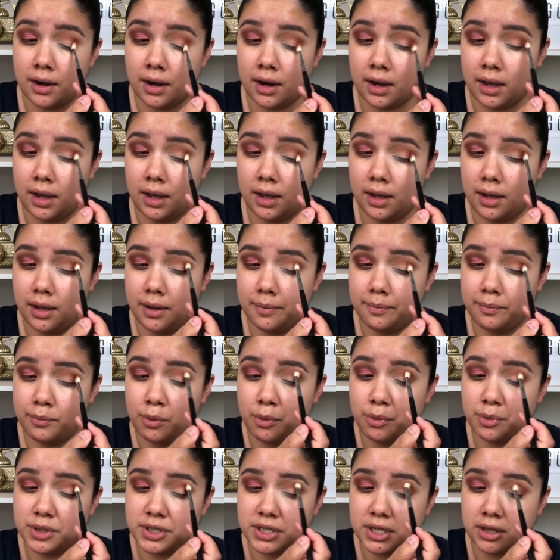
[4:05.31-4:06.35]

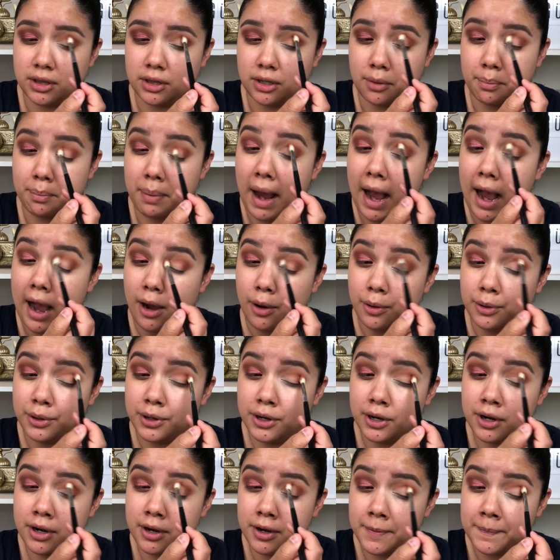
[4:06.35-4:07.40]
their
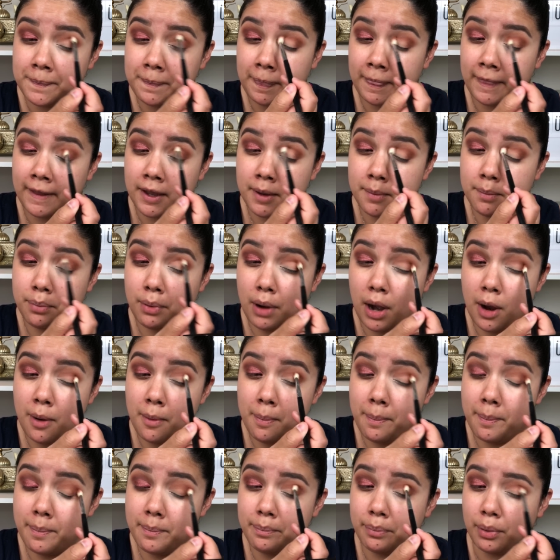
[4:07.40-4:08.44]
powder
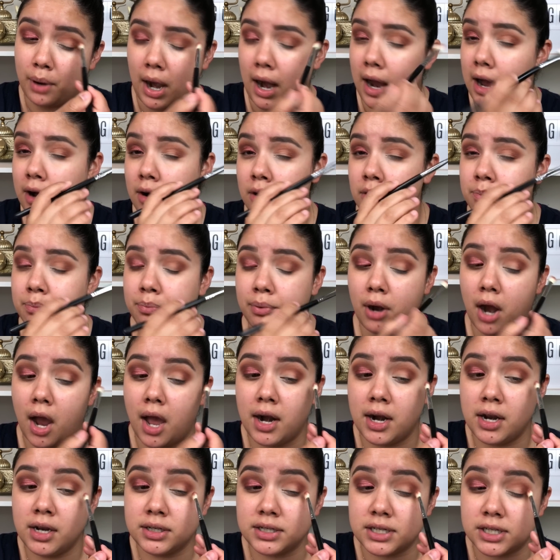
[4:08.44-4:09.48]
brow
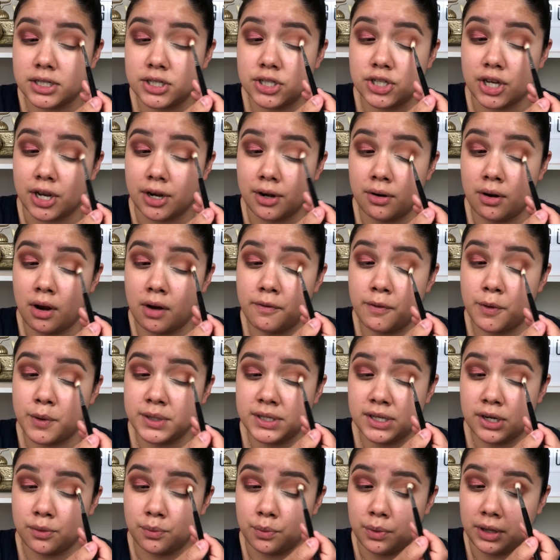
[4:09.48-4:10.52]
product in general. I've always
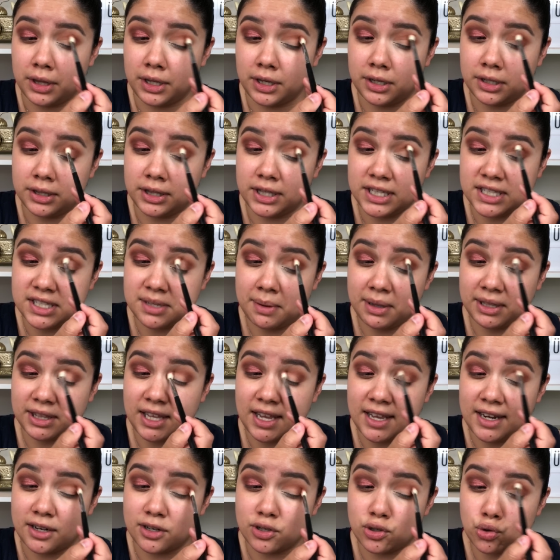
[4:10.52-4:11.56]
heard really good things about that,
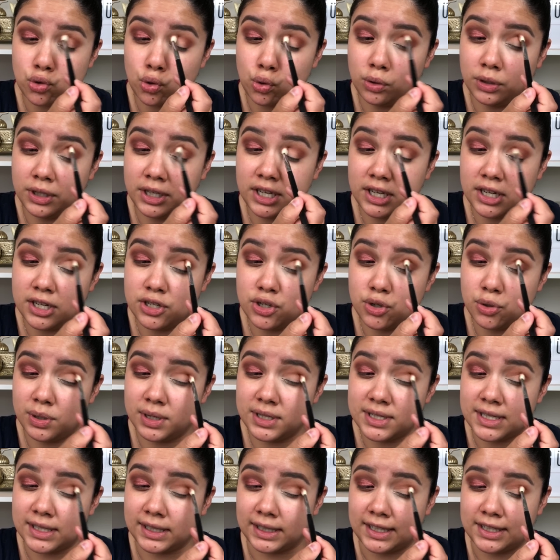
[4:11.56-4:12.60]
and I was totally going to do it. I
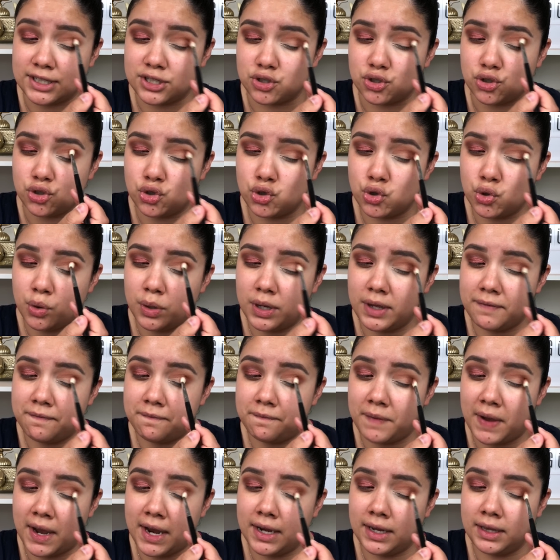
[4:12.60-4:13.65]
was like, let's just do it,
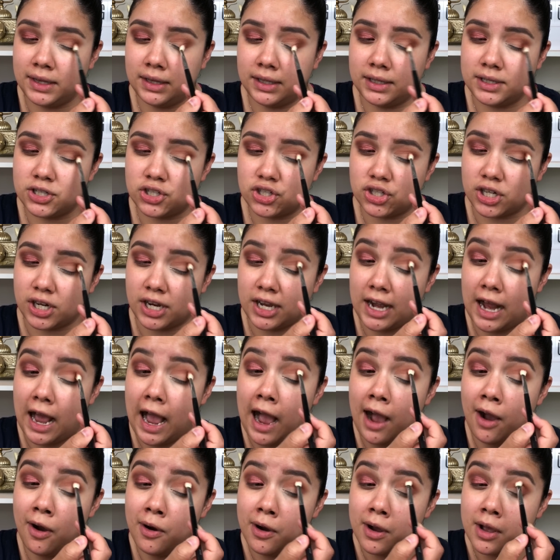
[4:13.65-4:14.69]
finally, let's check it
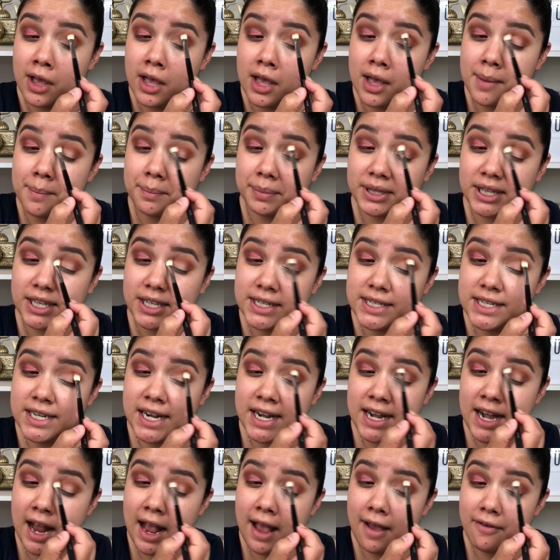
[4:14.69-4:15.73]
out. But they
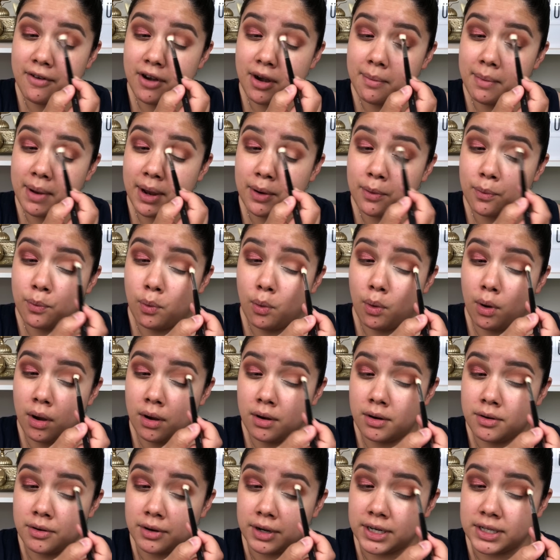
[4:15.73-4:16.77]
didn't have it at my
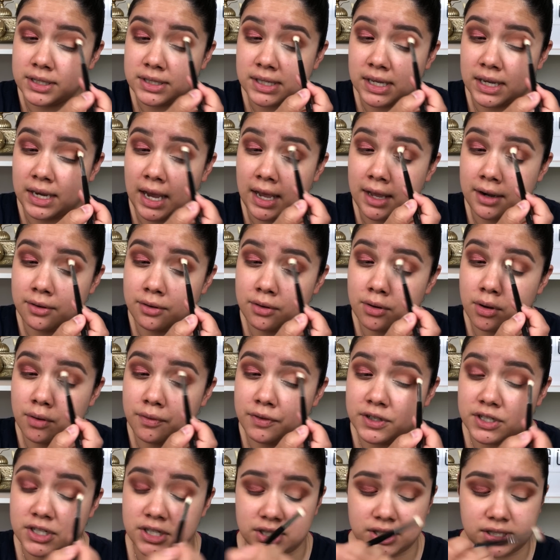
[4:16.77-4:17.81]
Walgreens. Like, I don't know if
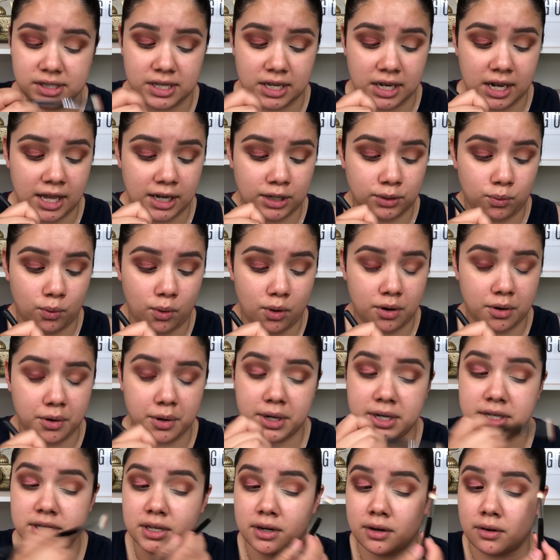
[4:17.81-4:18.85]
it's just select
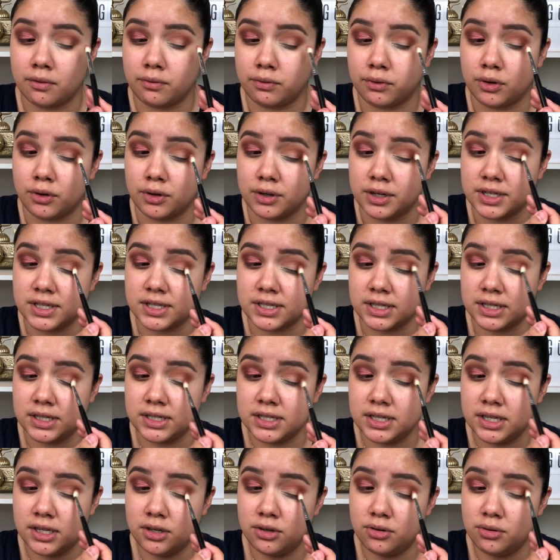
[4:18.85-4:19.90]
Walgreens. I don't know if they're
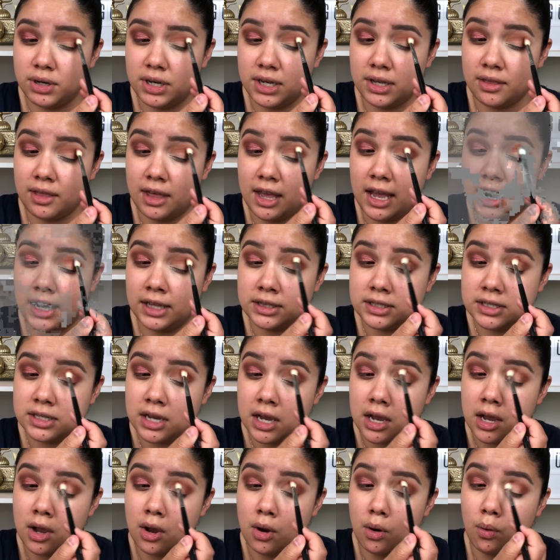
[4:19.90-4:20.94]
discontinuing that,
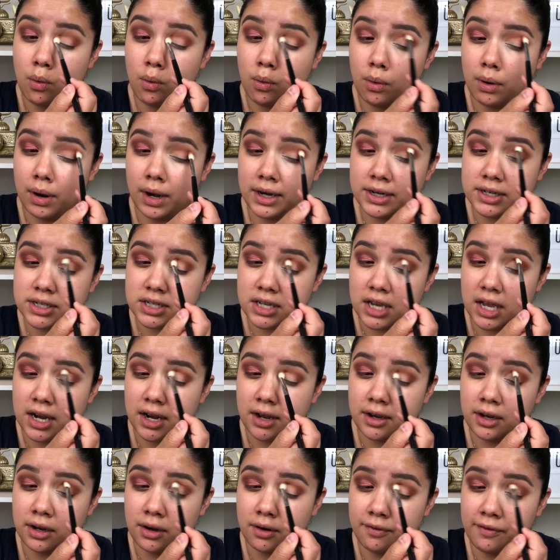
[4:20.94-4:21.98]
or I just got
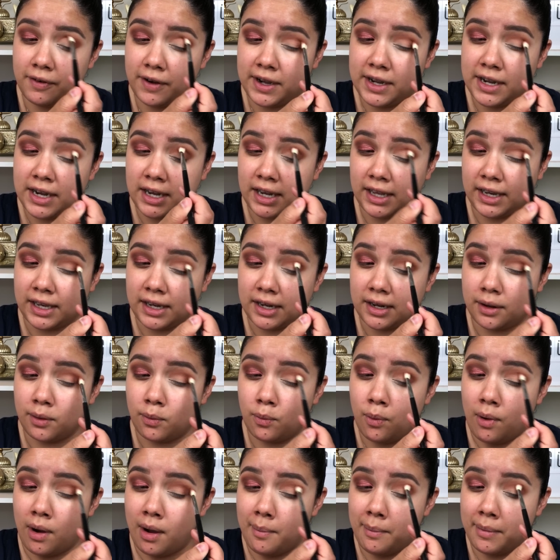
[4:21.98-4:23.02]
to, find it like at a
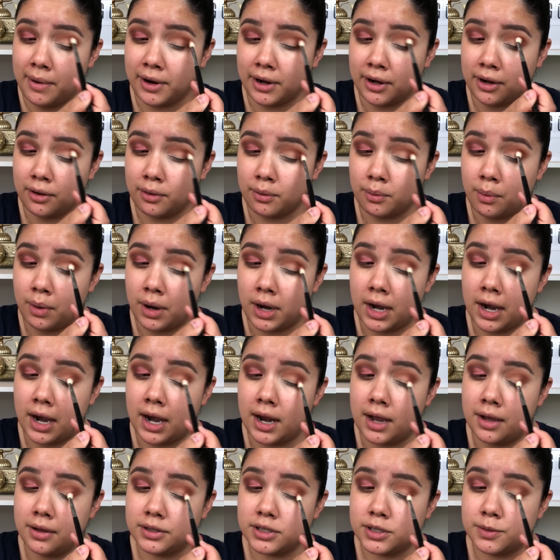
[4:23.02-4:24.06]
Walmart or where
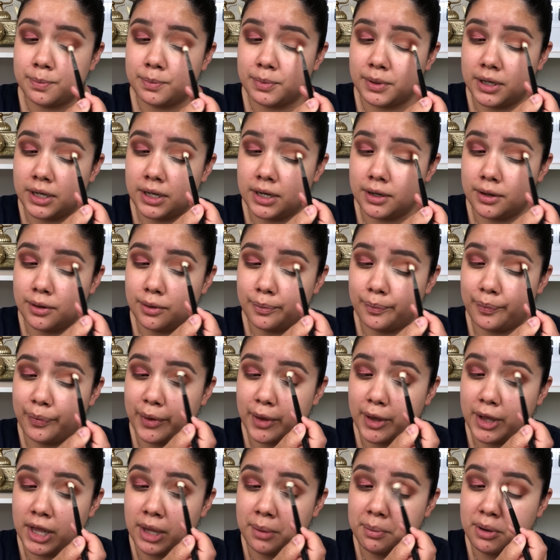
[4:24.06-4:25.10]
else, but
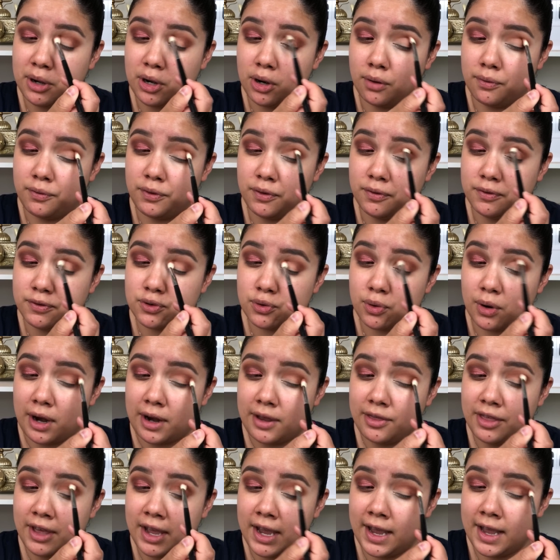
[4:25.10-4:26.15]
let me know if you've
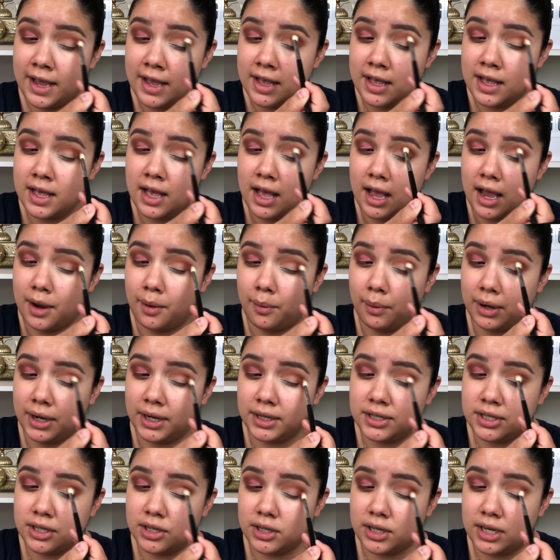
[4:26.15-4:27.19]
tried that. I
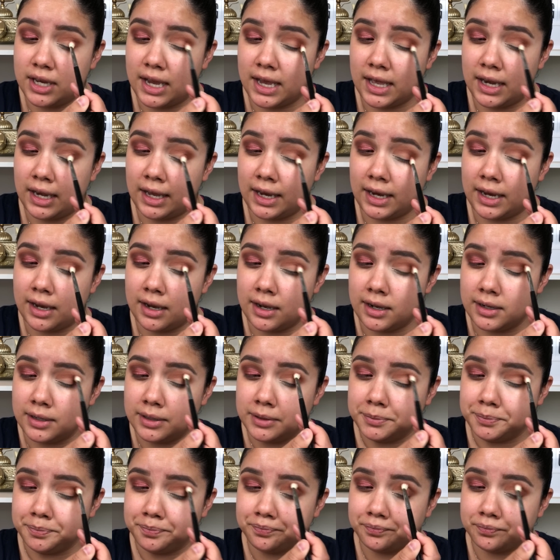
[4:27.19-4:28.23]
wanted to get like,
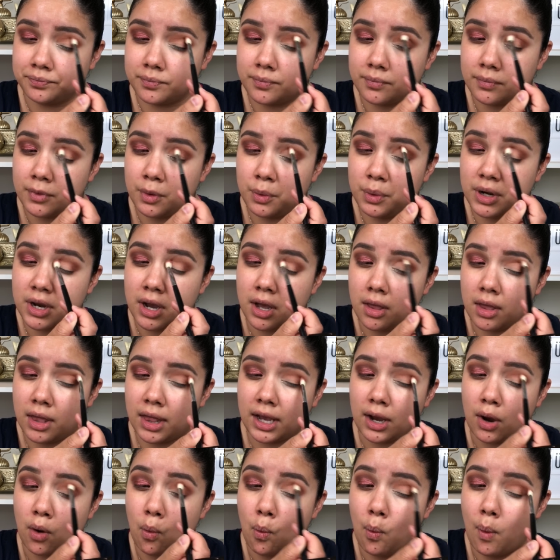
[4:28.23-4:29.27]
what do you call it?
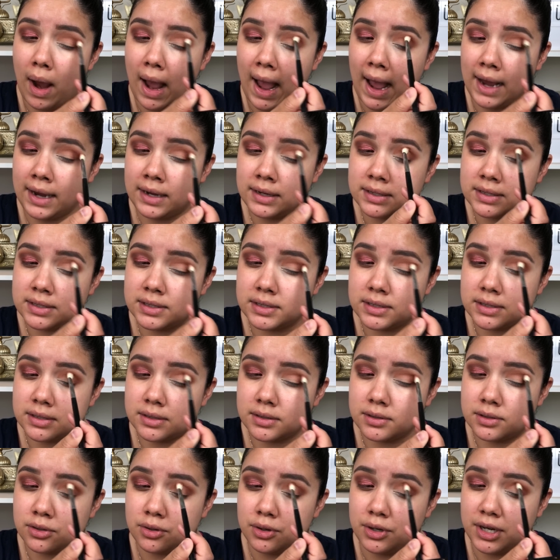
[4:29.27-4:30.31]
Like a wax,
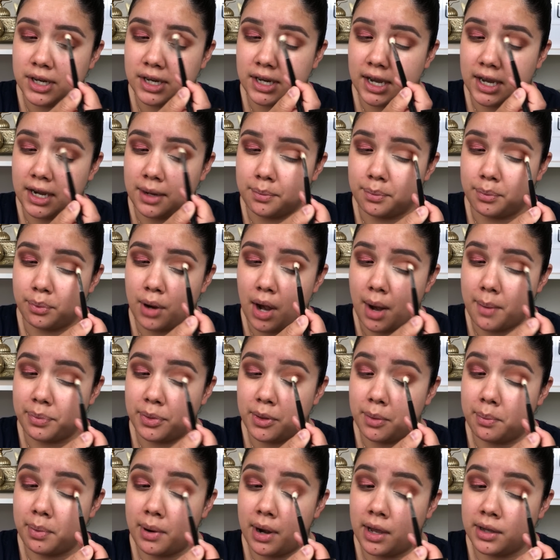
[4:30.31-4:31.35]
so you can kind of prep
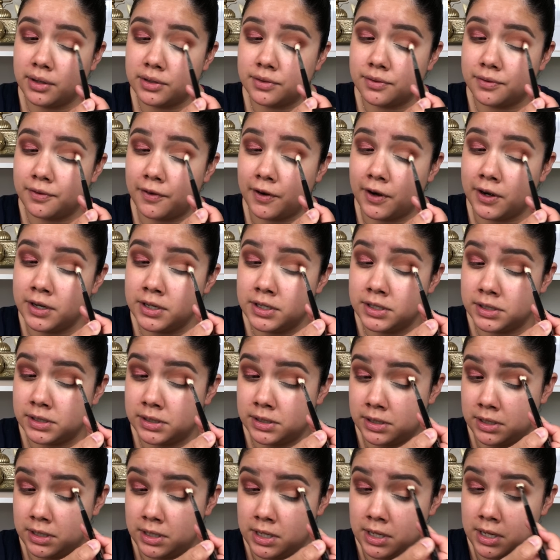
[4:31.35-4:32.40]
the brows
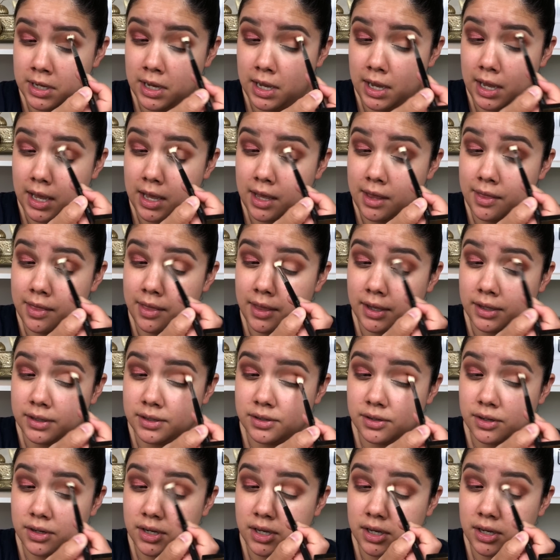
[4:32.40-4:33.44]
first, and then
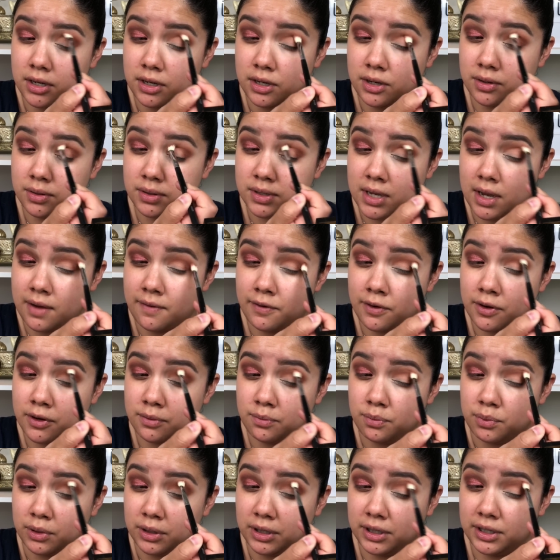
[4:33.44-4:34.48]
so you can use that. I've heard
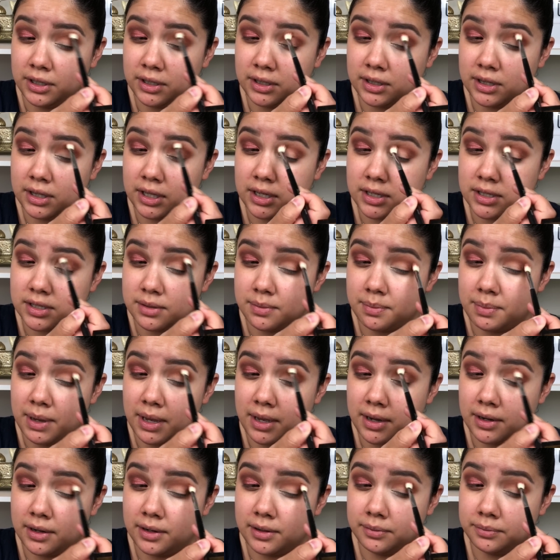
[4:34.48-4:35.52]
really good things
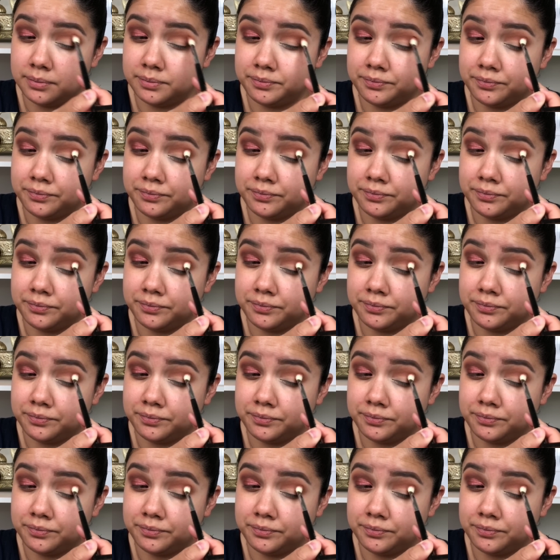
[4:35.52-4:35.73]
about it.